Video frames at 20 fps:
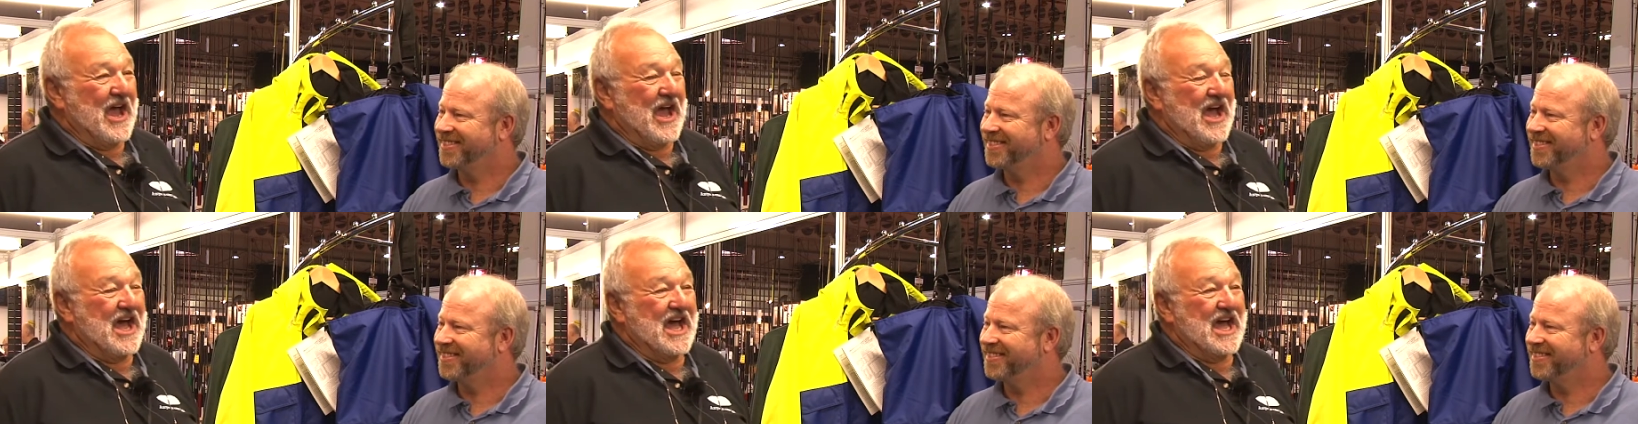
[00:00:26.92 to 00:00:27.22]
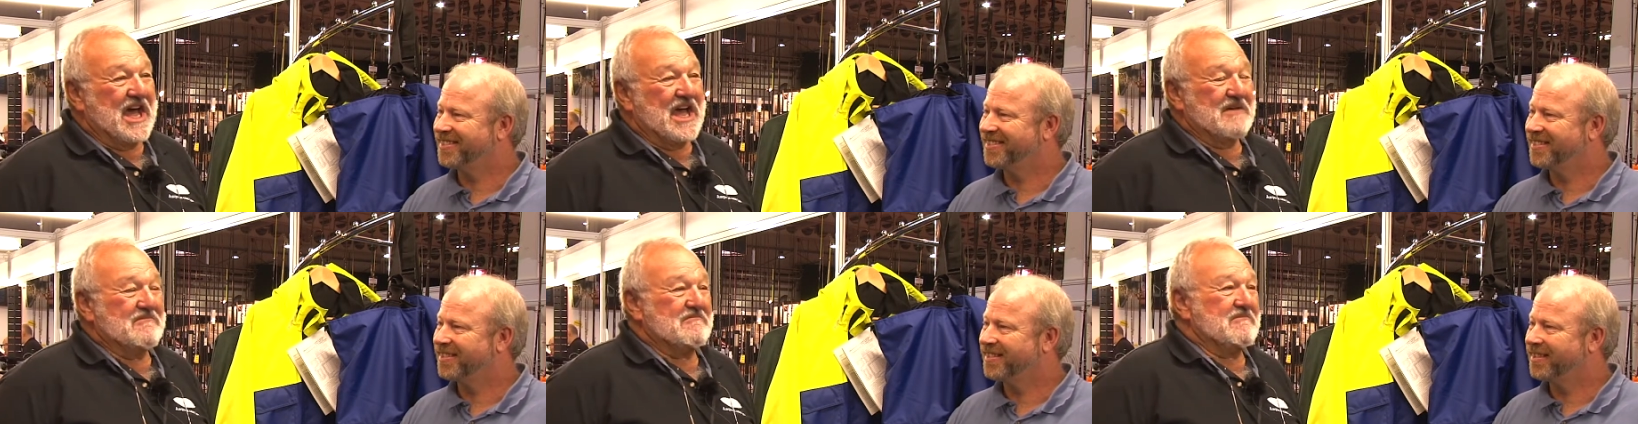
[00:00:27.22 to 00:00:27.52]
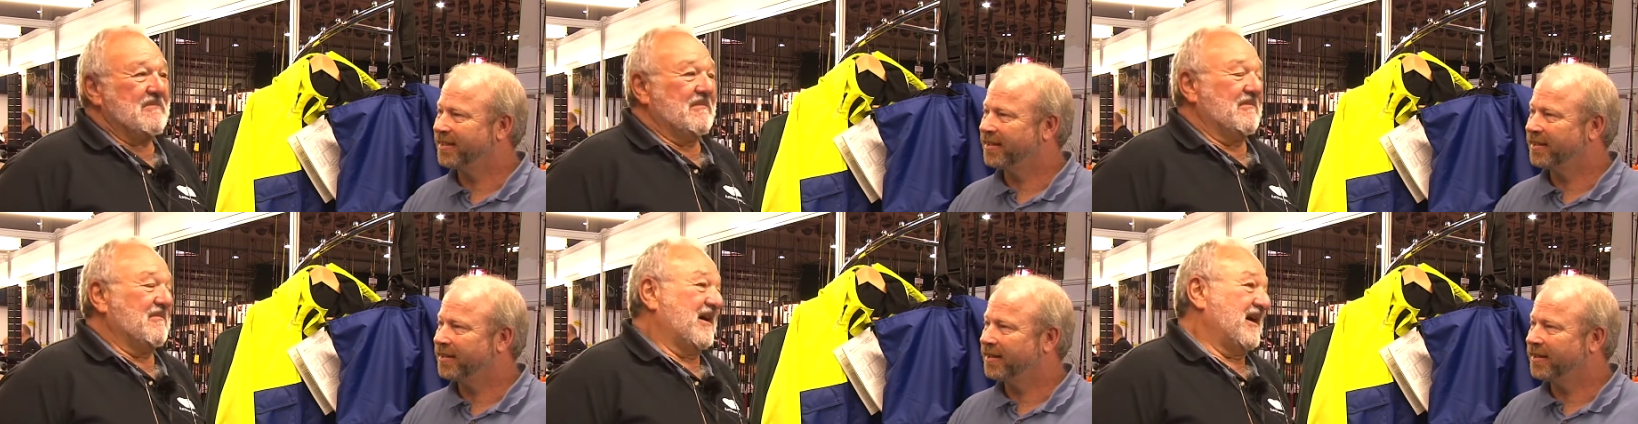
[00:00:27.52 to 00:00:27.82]
Speaker 1: um,
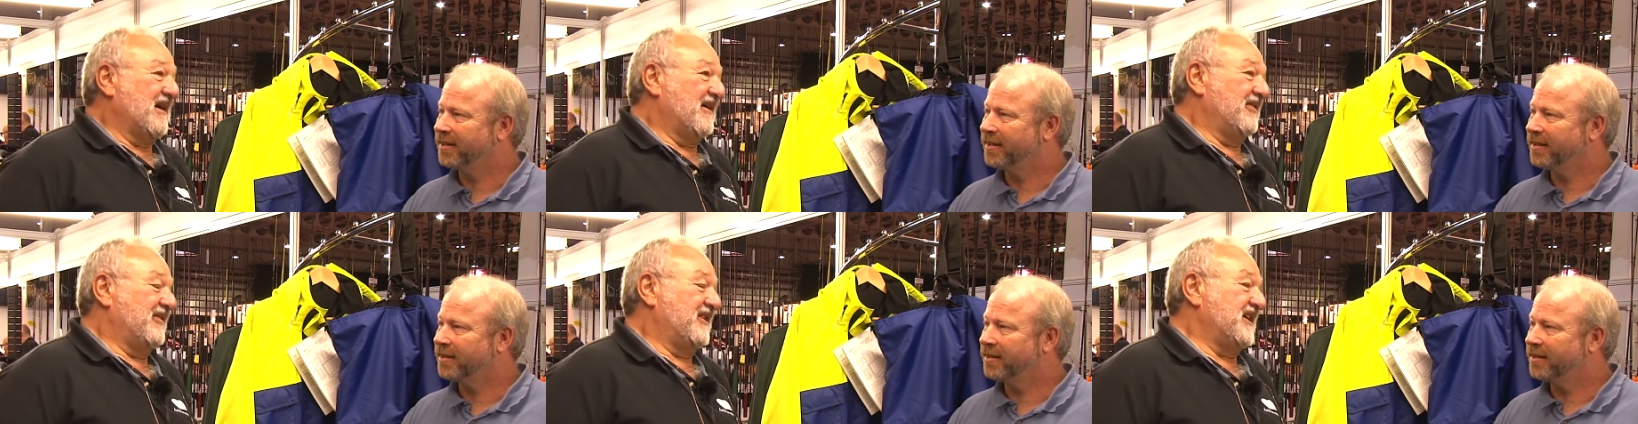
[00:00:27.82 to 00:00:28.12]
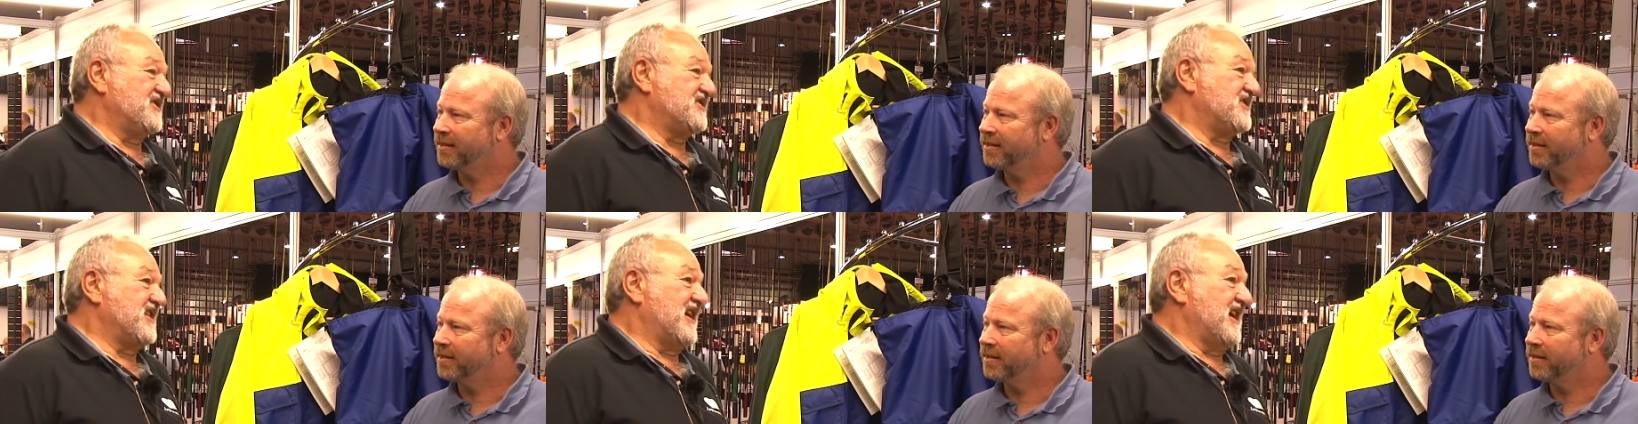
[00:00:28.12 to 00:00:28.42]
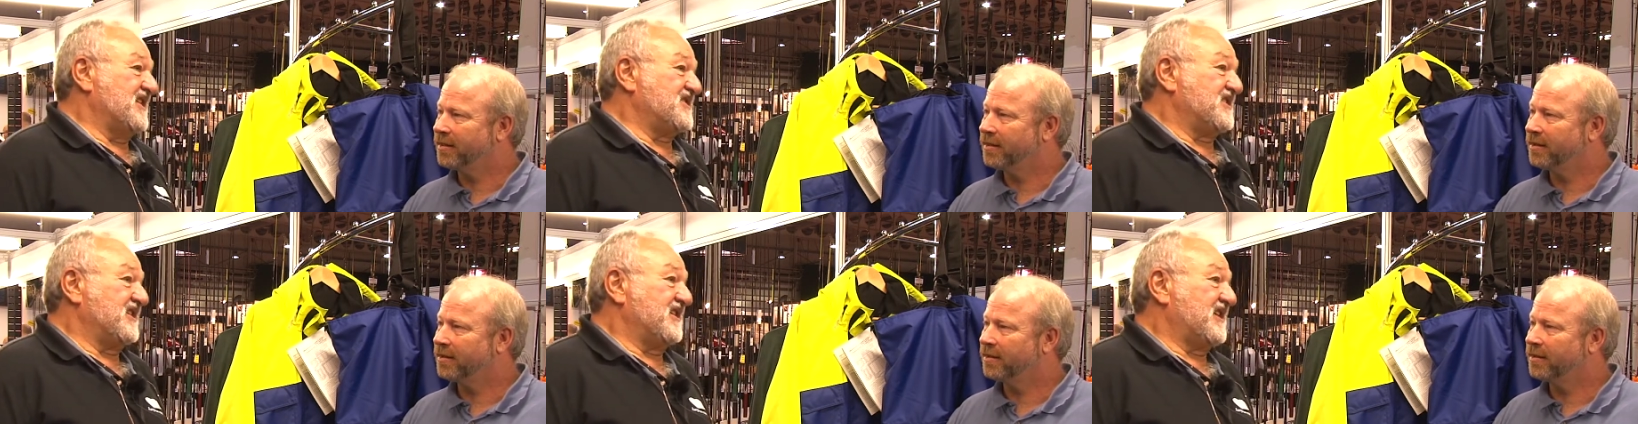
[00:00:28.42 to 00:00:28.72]
these
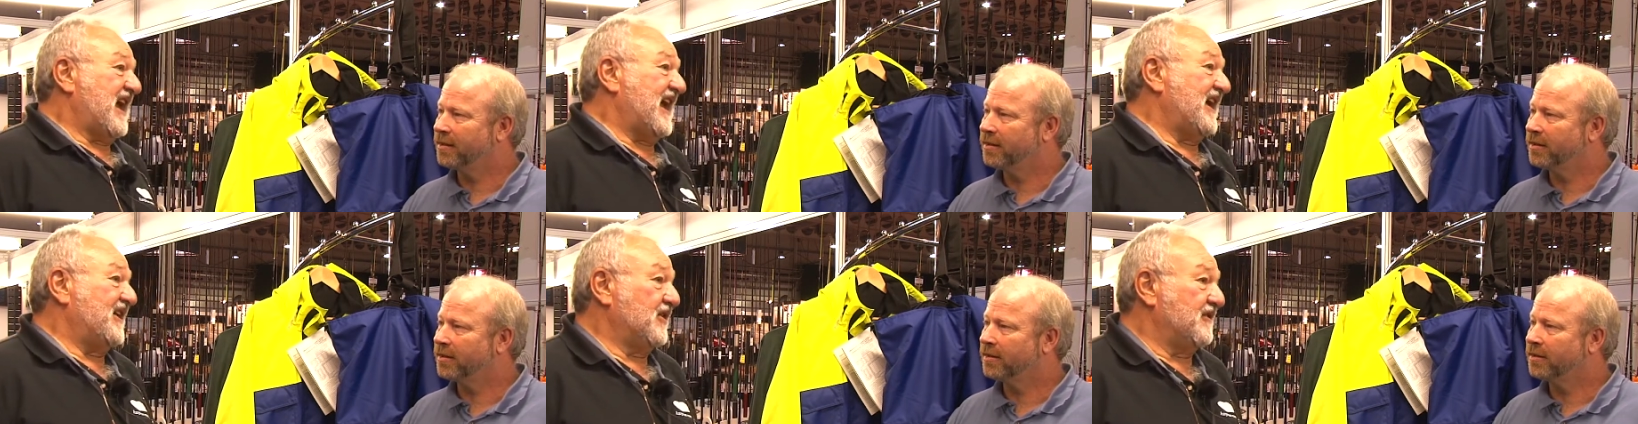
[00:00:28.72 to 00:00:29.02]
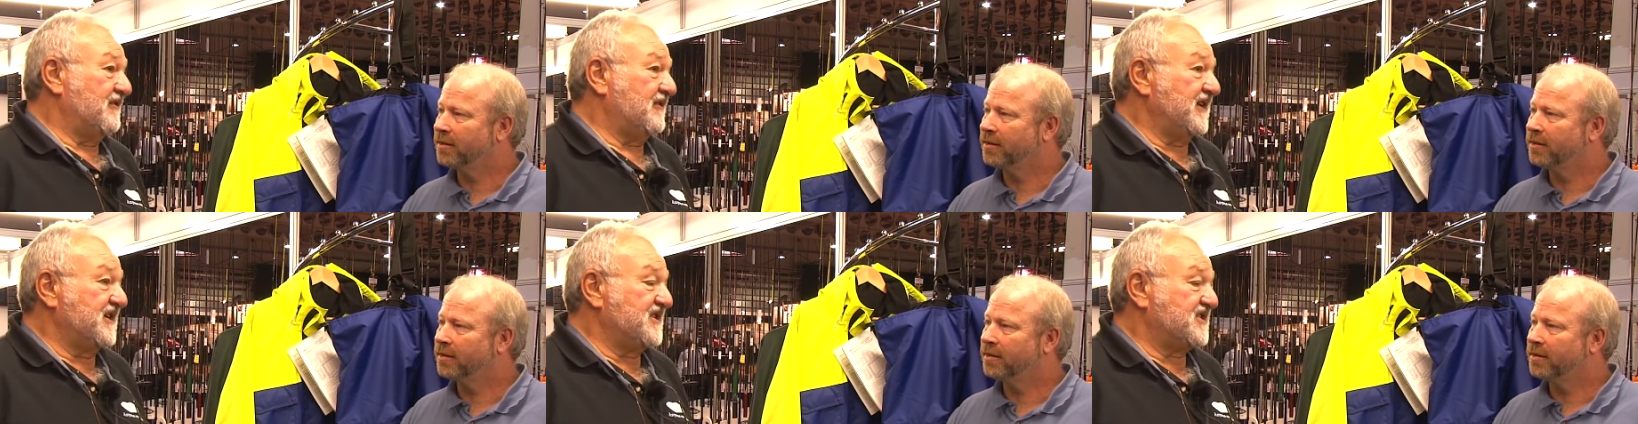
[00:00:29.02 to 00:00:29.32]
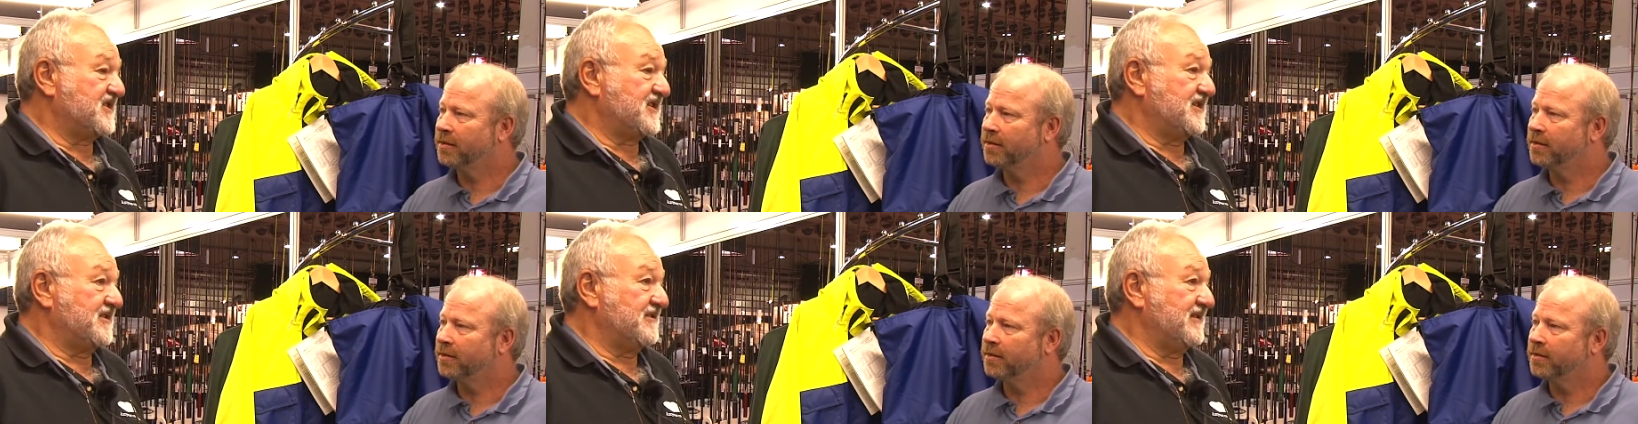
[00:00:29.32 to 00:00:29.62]
guys that head off into